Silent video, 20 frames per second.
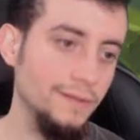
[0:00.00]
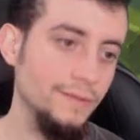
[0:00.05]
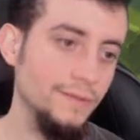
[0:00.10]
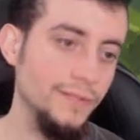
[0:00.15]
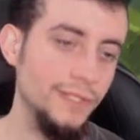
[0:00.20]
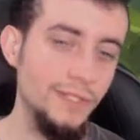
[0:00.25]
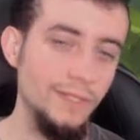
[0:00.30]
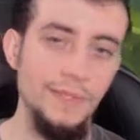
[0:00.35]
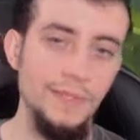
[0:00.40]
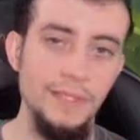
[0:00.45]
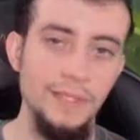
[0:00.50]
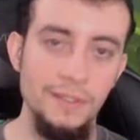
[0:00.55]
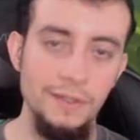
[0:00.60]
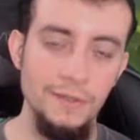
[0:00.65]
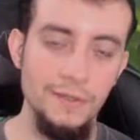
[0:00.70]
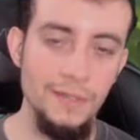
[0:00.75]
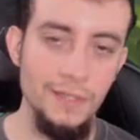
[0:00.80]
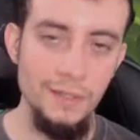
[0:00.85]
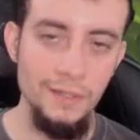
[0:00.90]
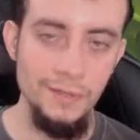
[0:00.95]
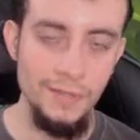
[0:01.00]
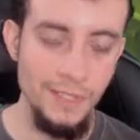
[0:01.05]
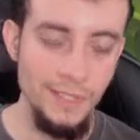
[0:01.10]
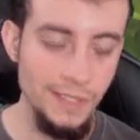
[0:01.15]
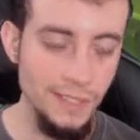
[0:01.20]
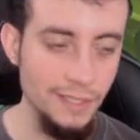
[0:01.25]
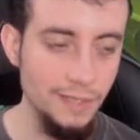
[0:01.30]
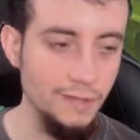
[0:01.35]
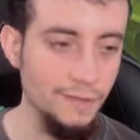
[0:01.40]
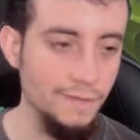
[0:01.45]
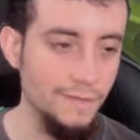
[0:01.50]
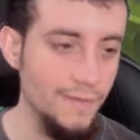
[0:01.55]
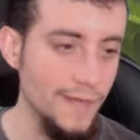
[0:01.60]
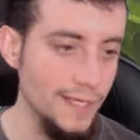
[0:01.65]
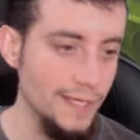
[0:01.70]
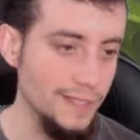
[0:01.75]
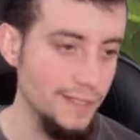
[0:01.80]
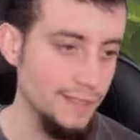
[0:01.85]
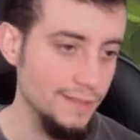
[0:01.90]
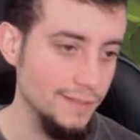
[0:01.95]
which could be, you could use it to heal
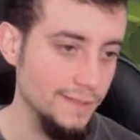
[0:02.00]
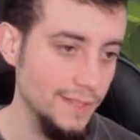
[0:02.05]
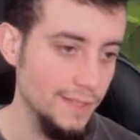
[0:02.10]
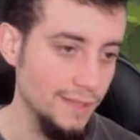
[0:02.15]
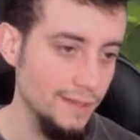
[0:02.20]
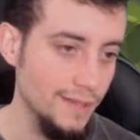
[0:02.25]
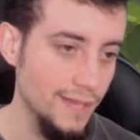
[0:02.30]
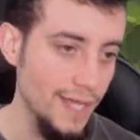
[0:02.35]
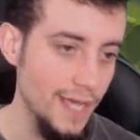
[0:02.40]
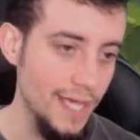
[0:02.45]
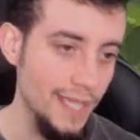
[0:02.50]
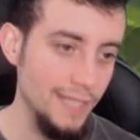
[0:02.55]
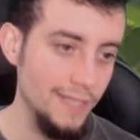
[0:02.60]
face as well.